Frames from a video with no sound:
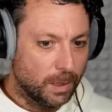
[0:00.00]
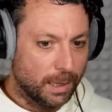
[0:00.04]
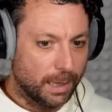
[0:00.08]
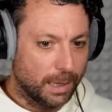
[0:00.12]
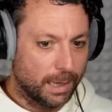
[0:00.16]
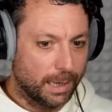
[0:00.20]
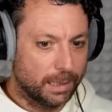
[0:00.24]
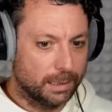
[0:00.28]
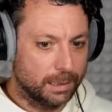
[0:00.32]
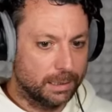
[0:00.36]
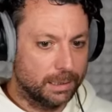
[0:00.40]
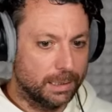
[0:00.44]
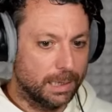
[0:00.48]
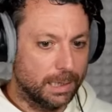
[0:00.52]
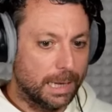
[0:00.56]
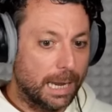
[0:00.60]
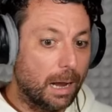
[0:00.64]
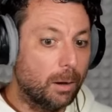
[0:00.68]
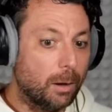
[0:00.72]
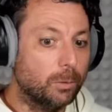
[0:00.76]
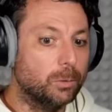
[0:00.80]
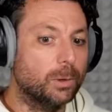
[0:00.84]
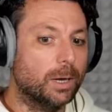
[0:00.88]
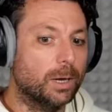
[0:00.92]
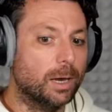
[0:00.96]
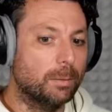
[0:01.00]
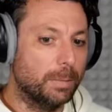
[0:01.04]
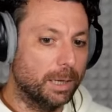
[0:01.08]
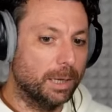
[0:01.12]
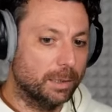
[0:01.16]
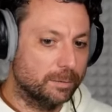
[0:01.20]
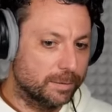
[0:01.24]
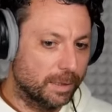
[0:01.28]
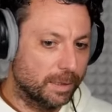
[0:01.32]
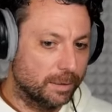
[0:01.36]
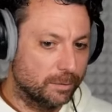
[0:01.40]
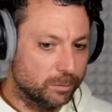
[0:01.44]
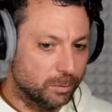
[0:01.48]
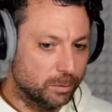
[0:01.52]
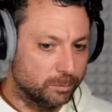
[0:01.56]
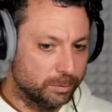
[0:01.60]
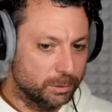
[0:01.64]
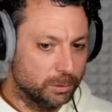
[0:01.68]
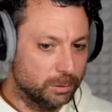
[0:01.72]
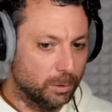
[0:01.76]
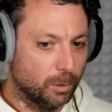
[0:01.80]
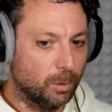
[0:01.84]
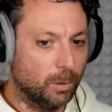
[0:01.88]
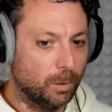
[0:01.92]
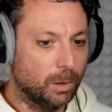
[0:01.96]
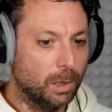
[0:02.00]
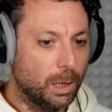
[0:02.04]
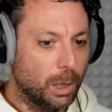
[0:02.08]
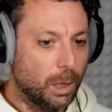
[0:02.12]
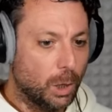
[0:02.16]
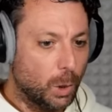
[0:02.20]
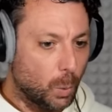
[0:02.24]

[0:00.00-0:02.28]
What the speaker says: and how you can make sense of it all